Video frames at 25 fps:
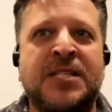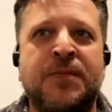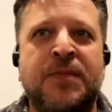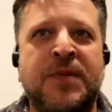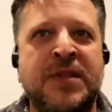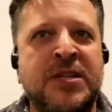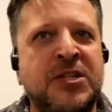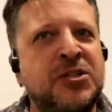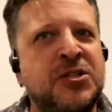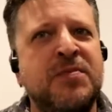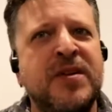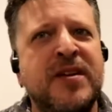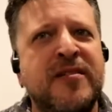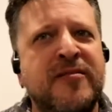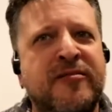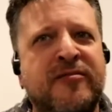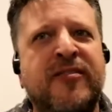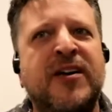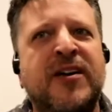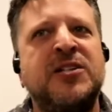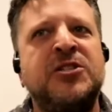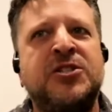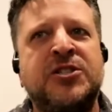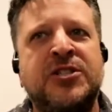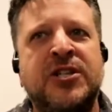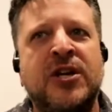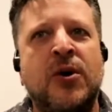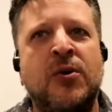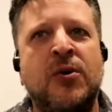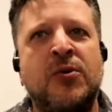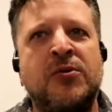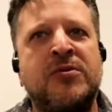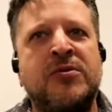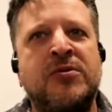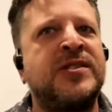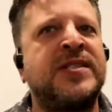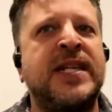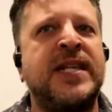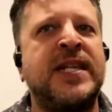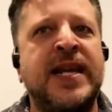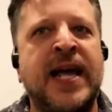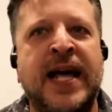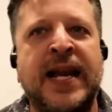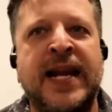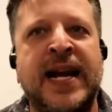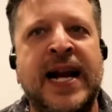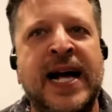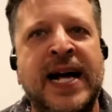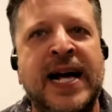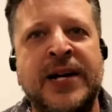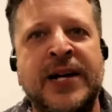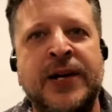But this should be a fun show Thursday night at high